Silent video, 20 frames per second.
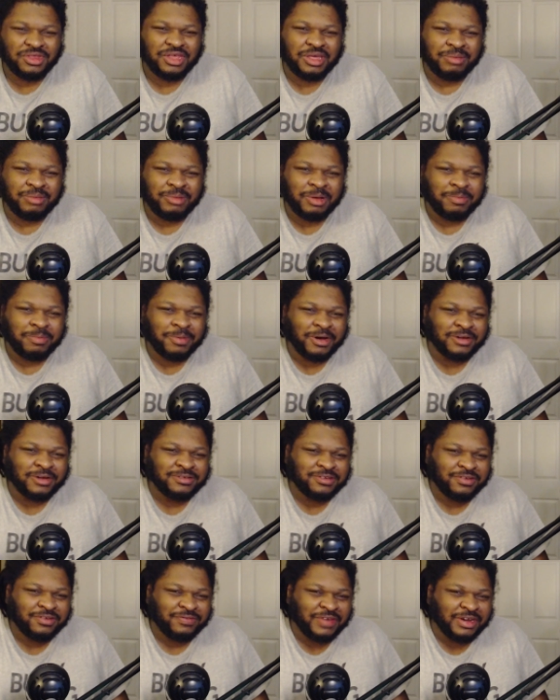by
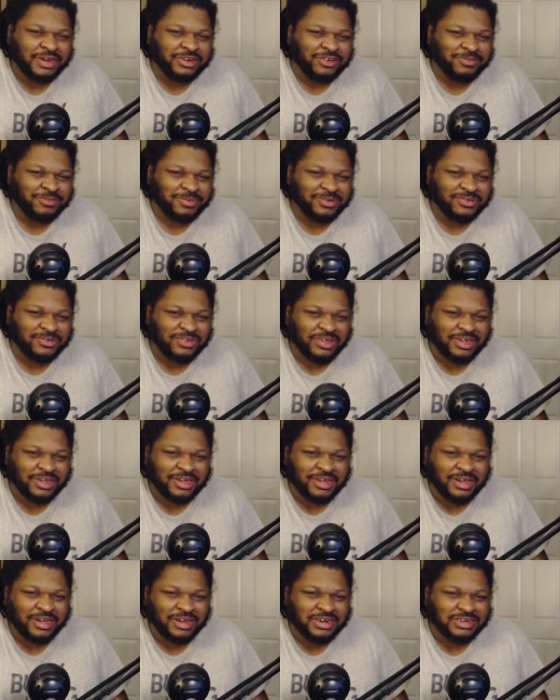positive attributes, they
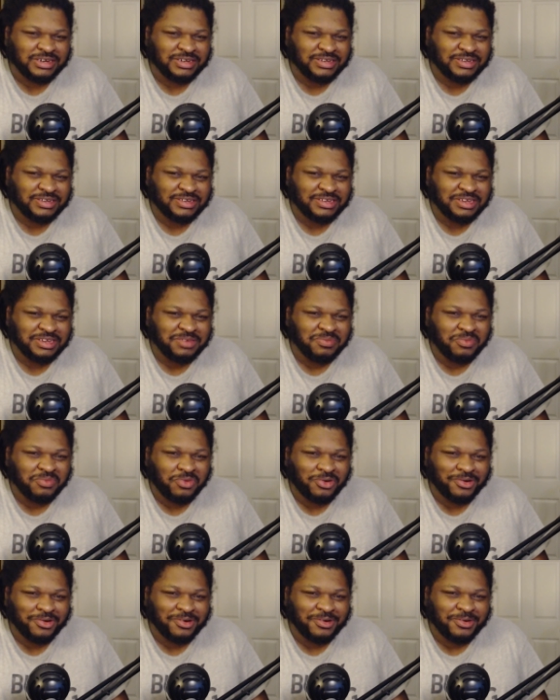kind of just seem
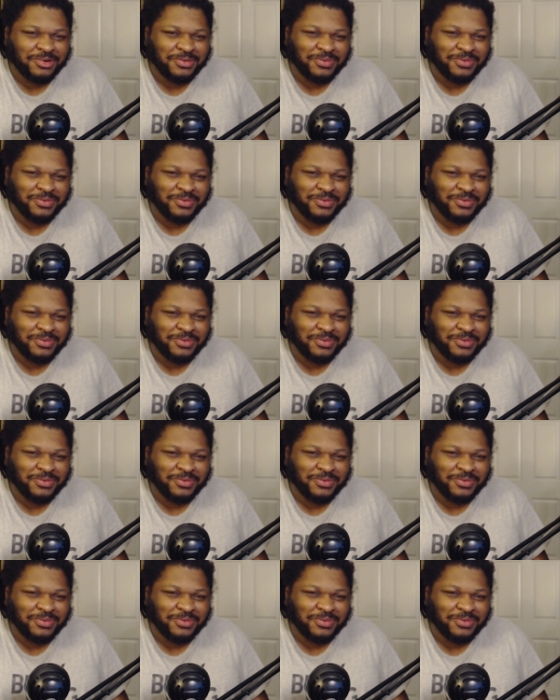more